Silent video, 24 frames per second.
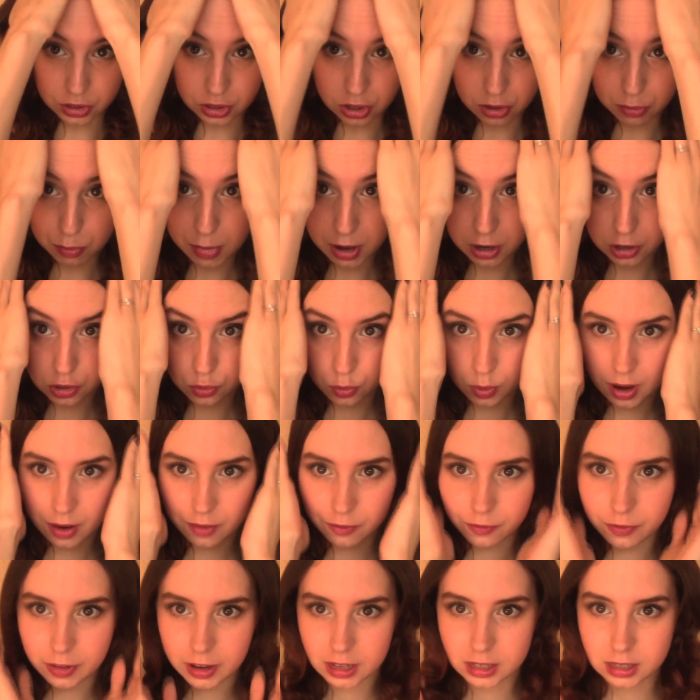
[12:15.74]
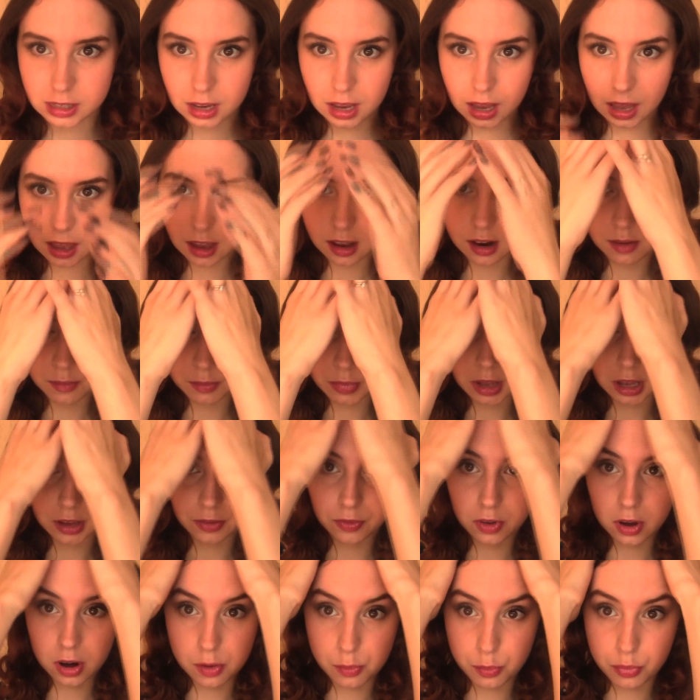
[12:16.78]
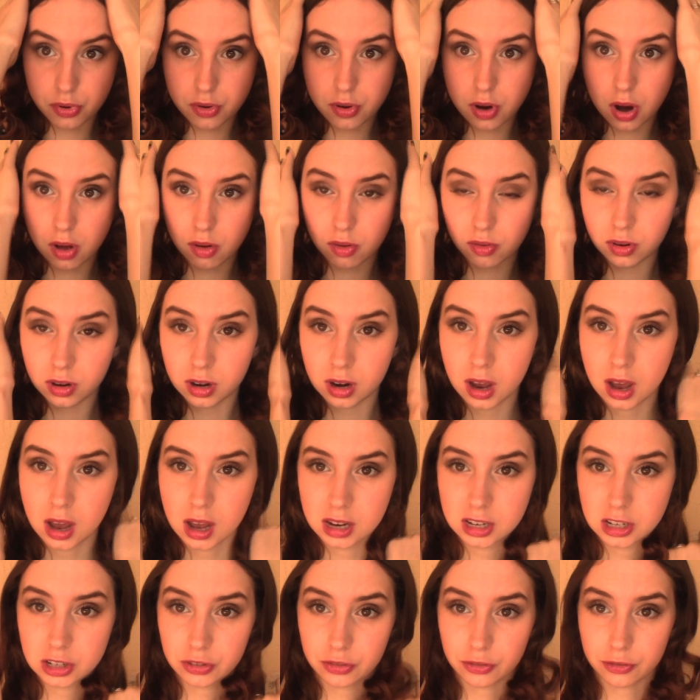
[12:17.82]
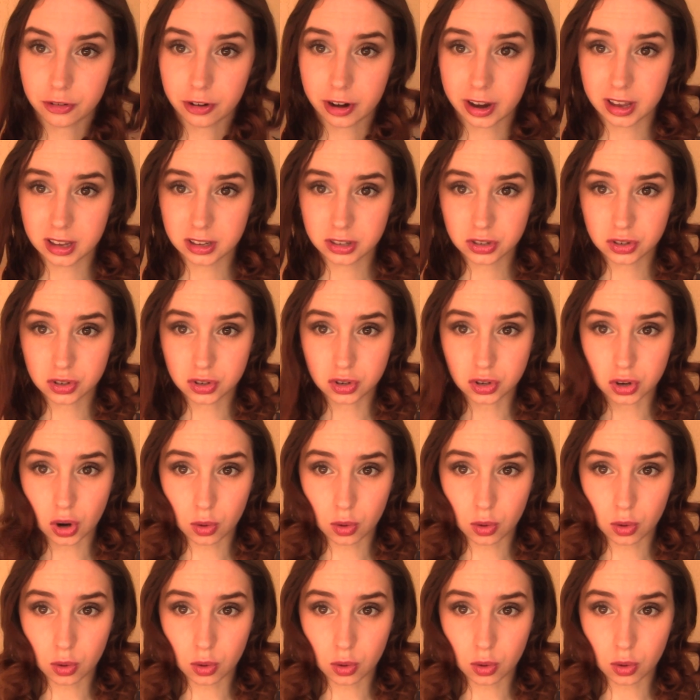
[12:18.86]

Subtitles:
too much when I'm fixing it, but if you're prone to frizz,